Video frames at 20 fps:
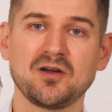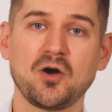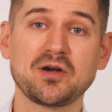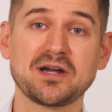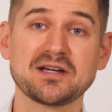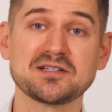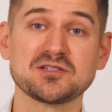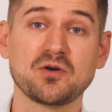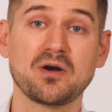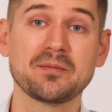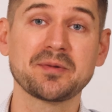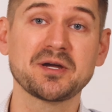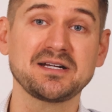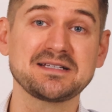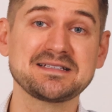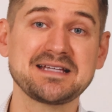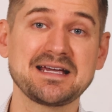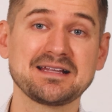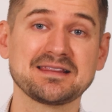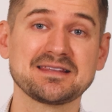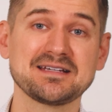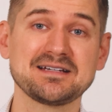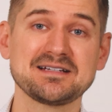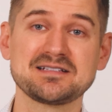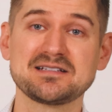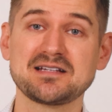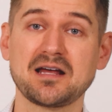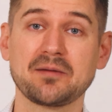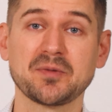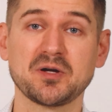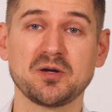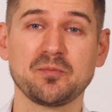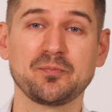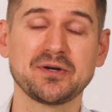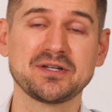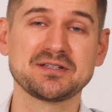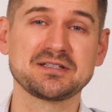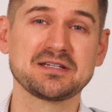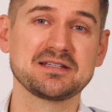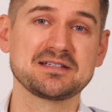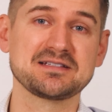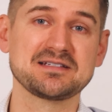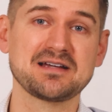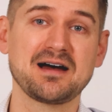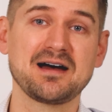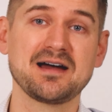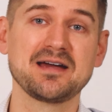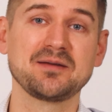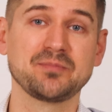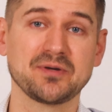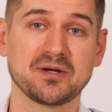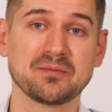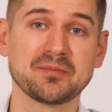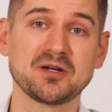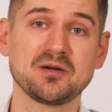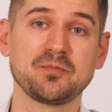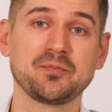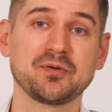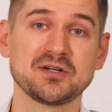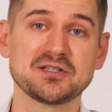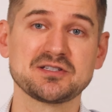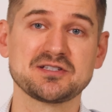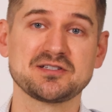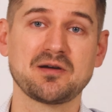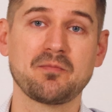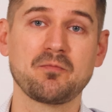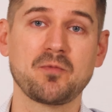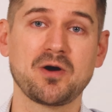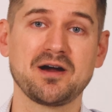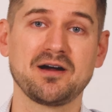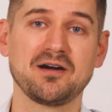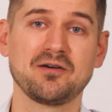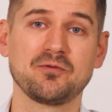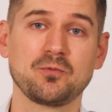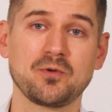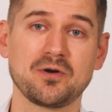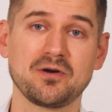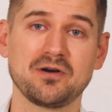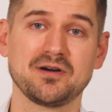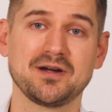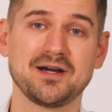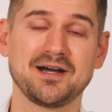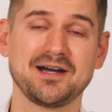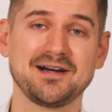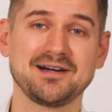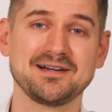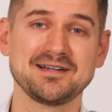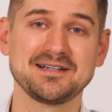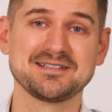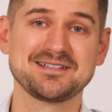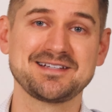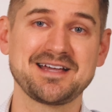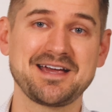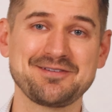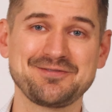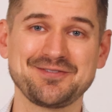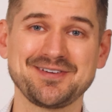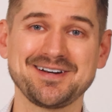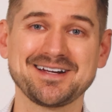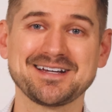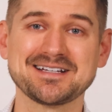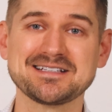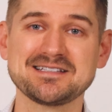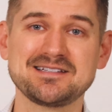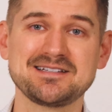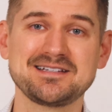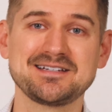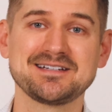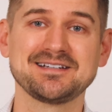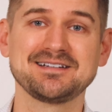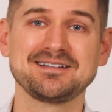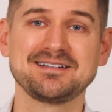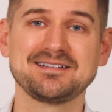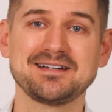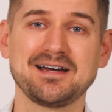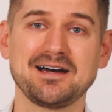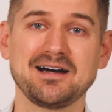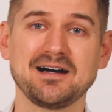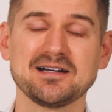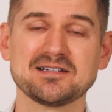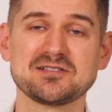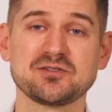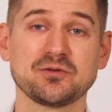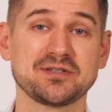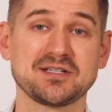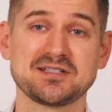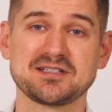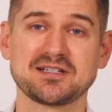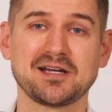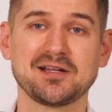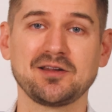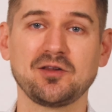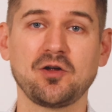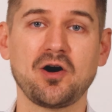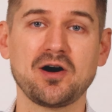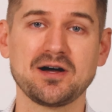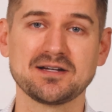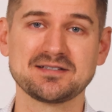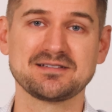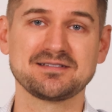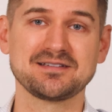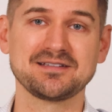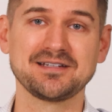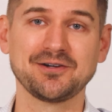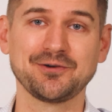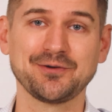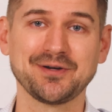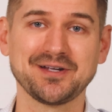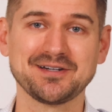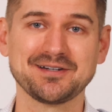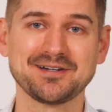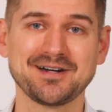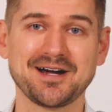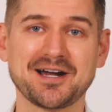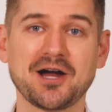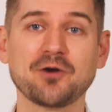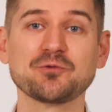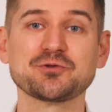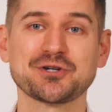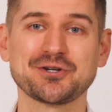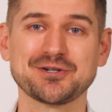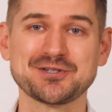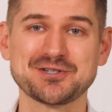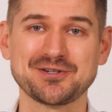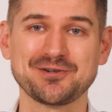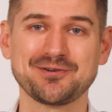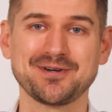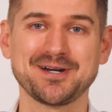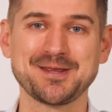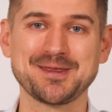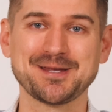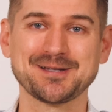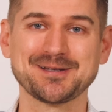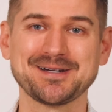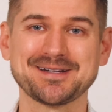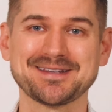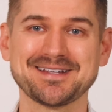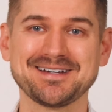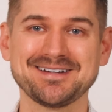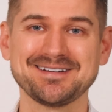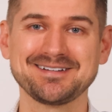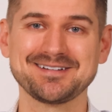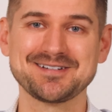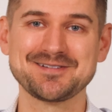Okay, so I'm gonna take this, I'm gonna put it to the side, but I'm gonna put it somewhere where it's safe and I can see it, so it doesn't get lost, you know, in a couch cushion or anything like that.